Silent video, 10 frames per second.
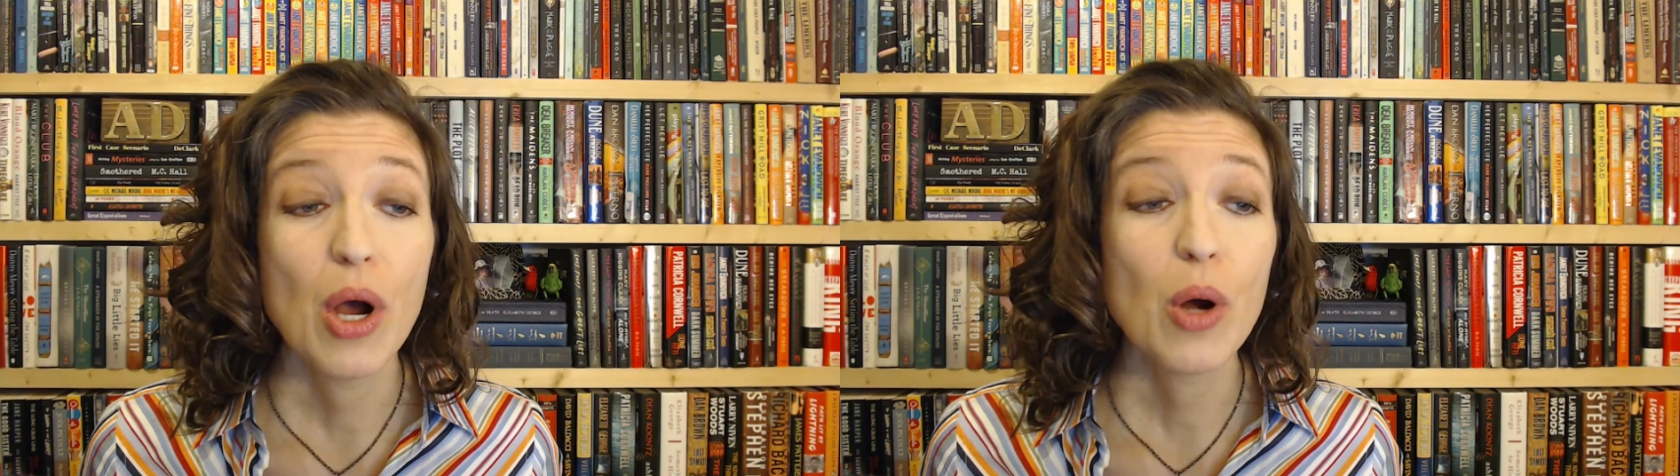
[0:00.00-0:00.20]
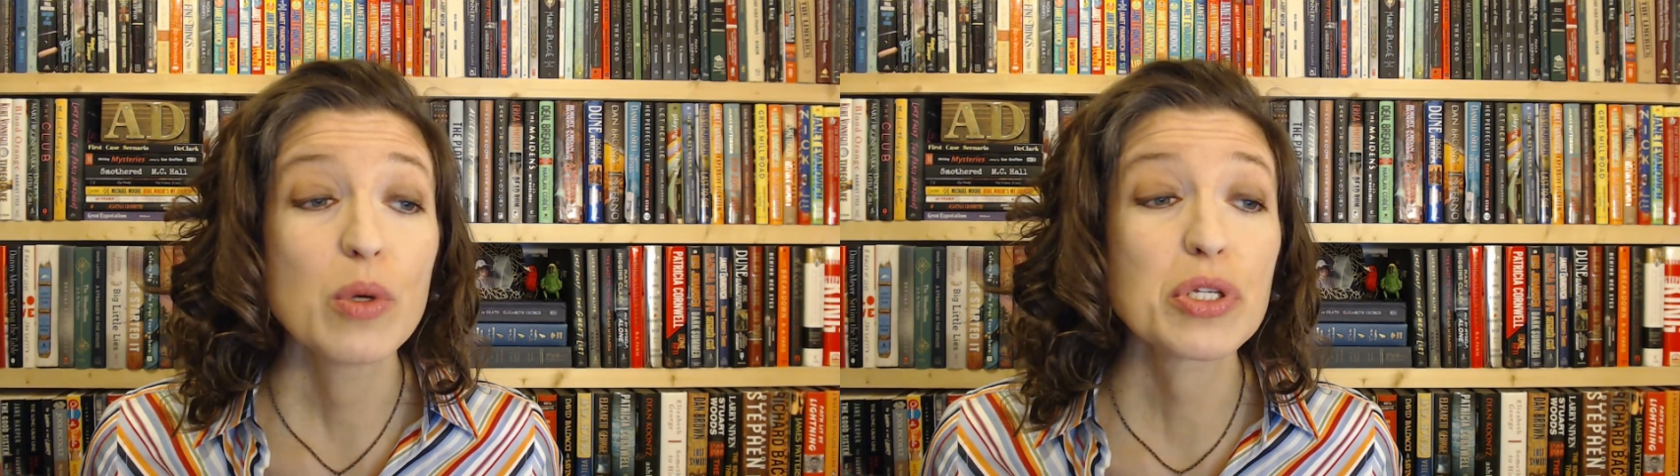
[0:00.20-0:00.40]

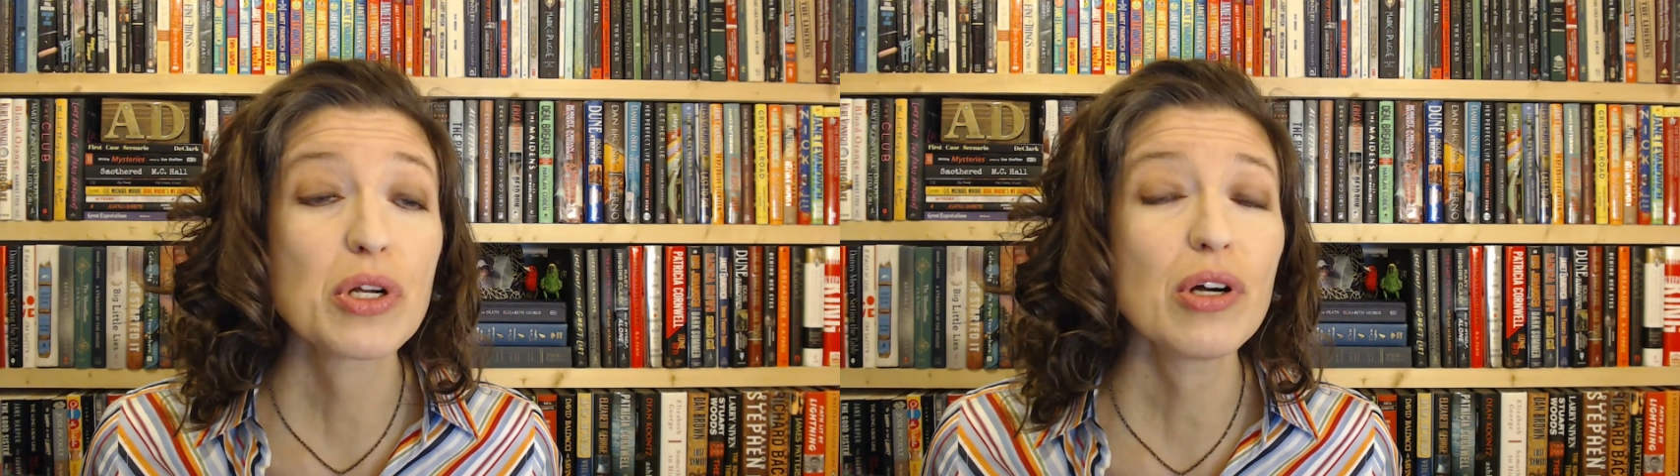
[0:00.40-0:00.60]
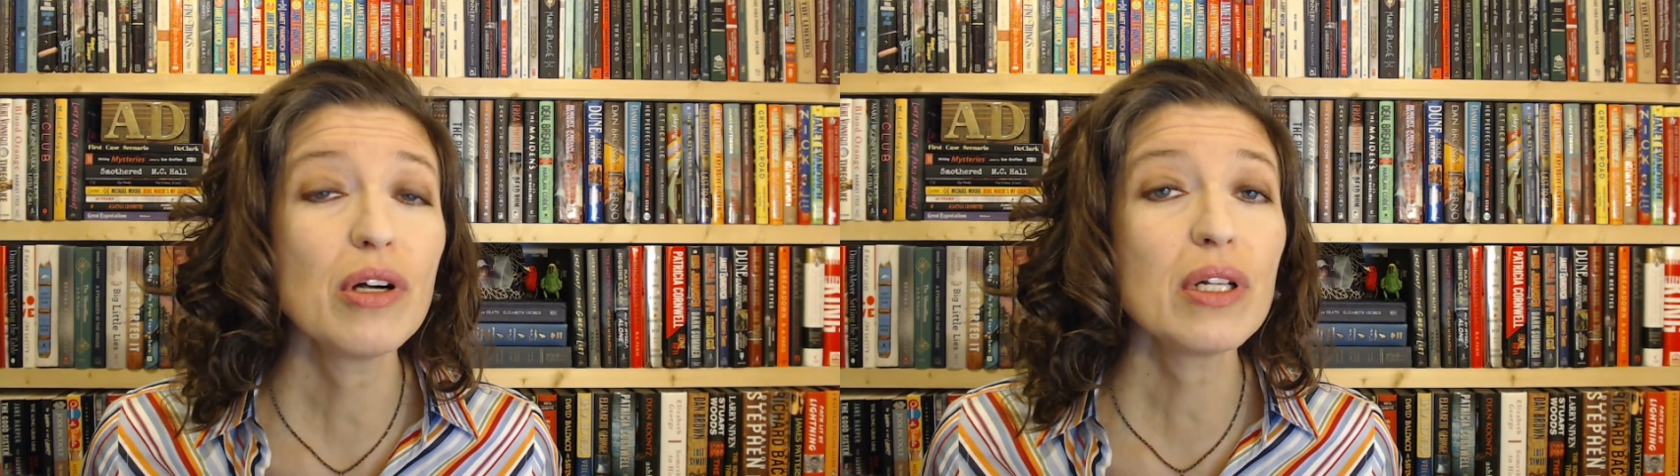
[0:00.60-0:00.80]
who is
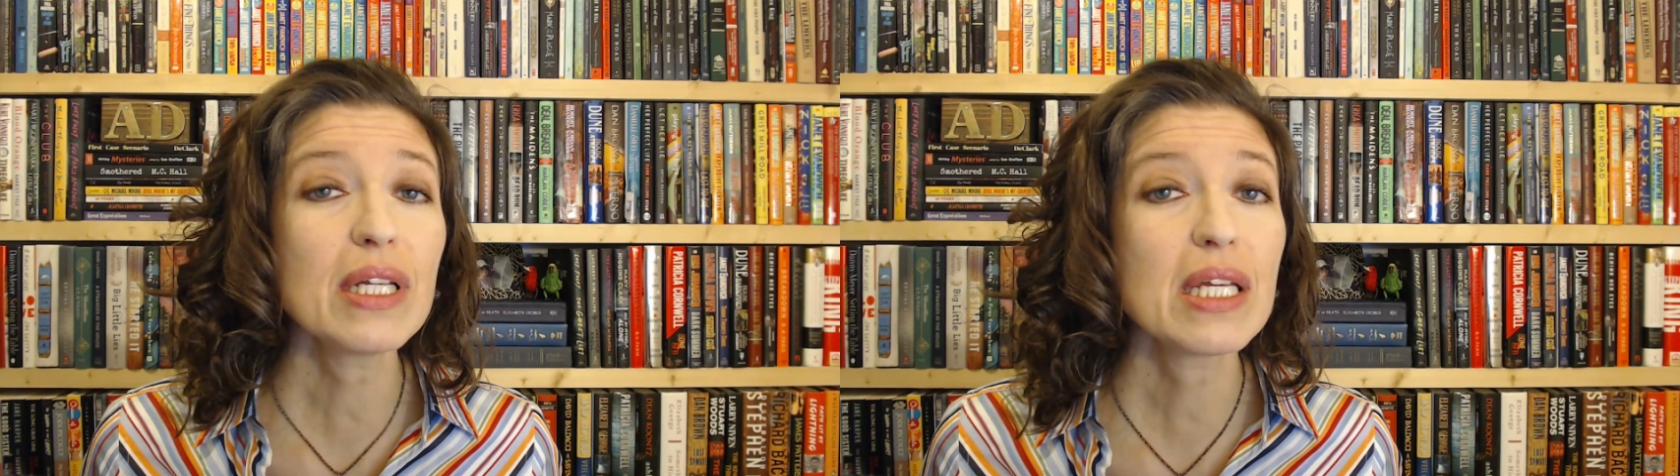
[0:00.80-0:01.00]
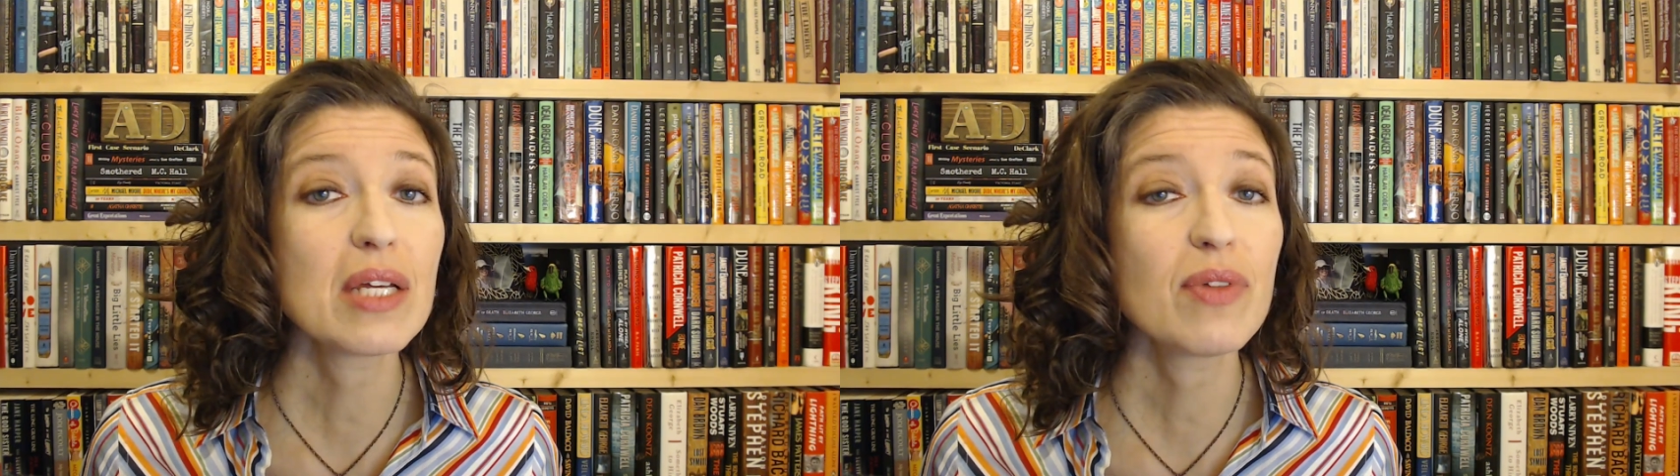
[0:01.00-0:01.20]
currently
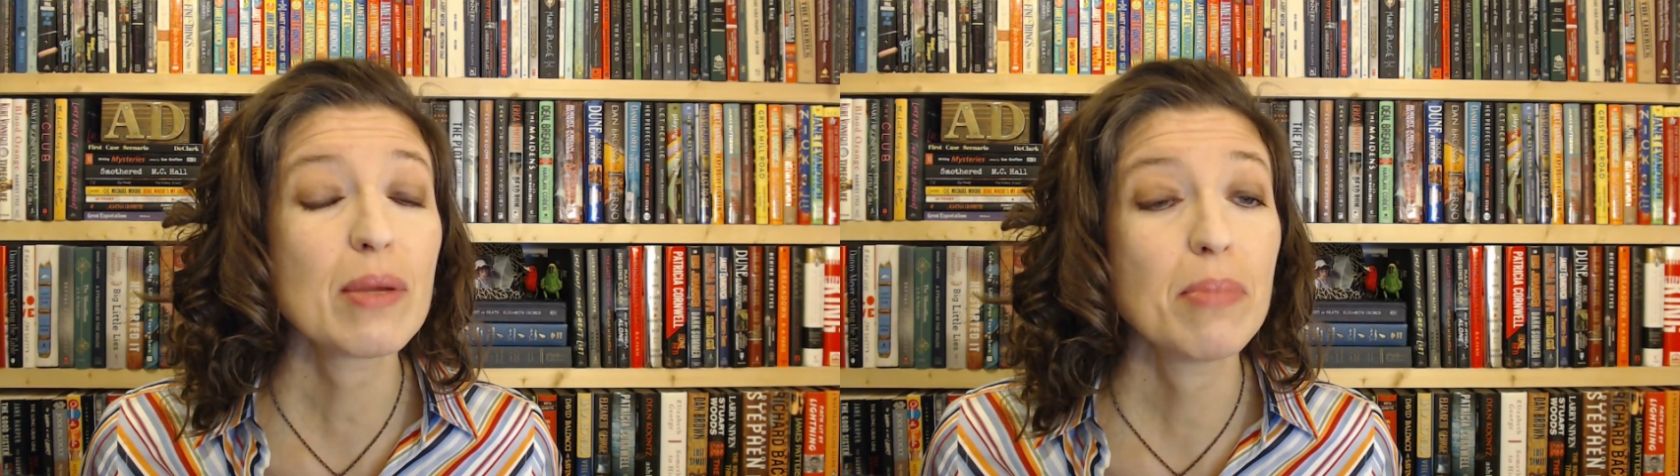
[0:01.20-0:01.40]
giving